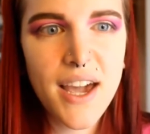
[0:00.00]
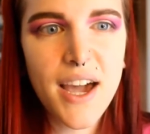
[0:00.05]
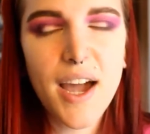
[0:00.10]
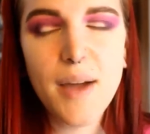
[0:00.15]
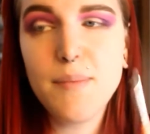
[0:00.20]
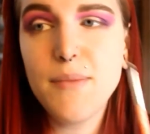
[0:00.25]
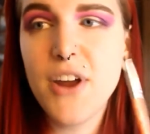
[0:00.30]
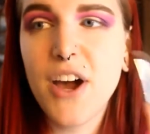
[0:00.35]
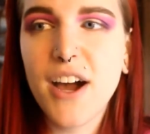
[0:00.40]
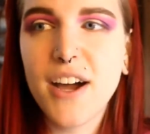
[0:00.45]

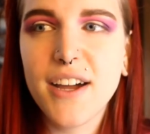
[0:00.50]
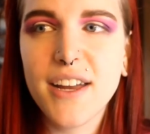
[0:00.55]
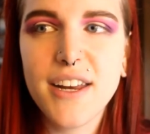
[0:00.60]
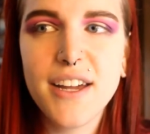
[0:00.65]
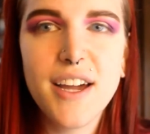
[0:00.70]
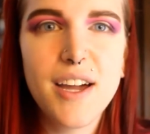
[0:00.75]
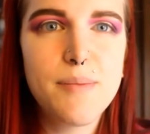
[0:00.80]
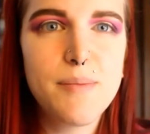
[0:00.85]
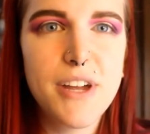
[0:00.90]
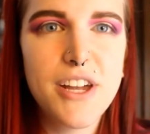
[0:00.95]
I'm not going to
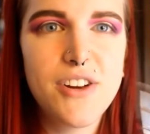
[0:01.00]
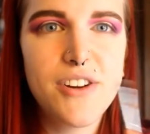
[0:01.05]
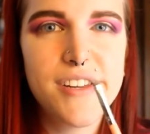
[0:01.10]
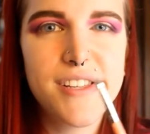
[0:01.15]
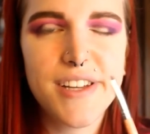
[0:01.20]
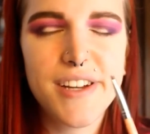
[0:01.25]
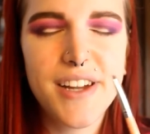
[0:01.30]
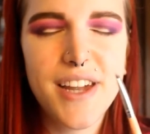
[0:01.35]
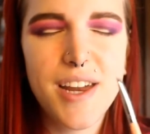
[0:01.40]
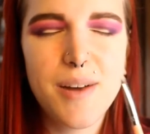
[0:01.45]
cut my
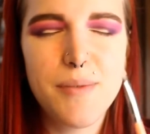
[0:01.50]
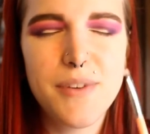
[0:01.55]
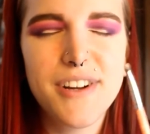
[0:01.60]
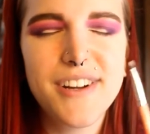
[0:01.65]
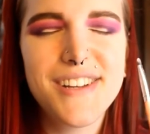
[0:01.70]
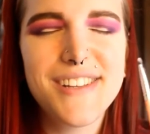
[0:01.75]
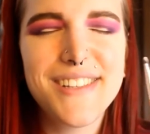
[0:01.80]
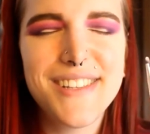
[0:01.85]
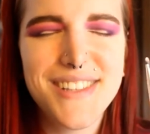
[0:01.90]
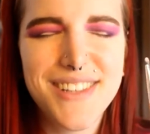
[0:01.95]
crease on camera
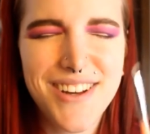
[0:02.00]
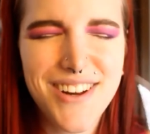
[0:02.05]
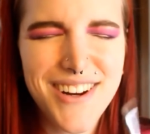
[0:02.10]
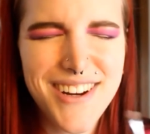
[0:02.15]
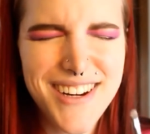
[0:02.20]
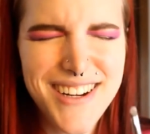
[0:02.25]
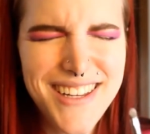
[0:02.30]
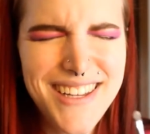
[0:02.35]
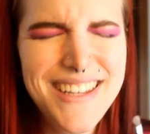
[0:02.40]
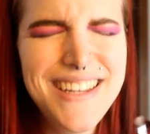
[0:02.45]
because it's
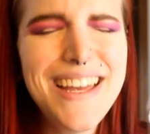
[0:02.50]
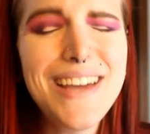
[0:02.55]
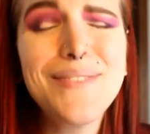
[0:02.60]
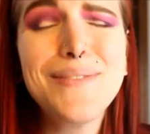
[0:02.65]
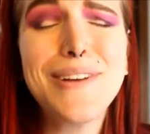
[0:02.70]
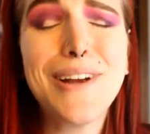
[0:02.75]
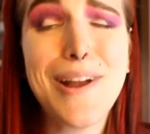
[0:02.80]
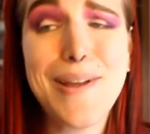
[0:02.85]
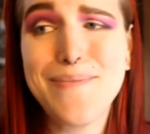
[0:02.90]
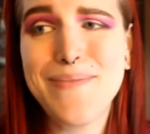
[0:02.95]
hard. I'll
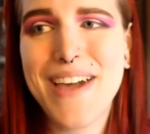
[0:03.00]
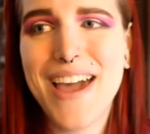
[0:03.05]
be right